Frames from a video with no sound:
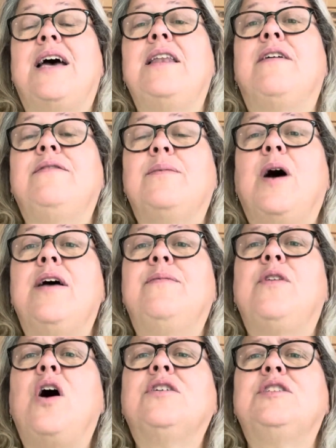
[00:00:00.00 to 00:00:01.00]
And I've
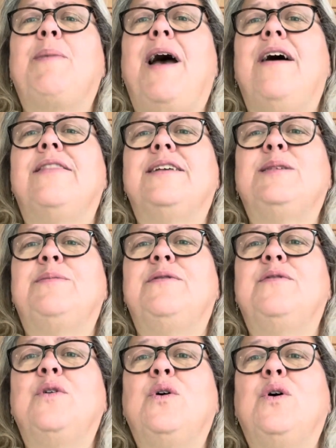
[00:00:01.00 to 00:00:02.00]
vlogged about this
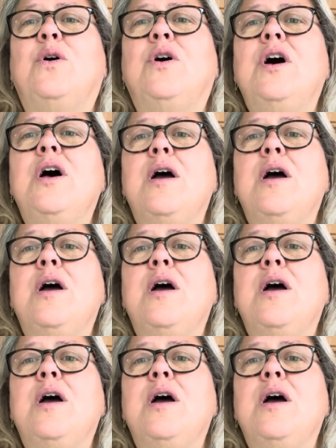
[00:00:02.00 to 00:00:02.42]
before,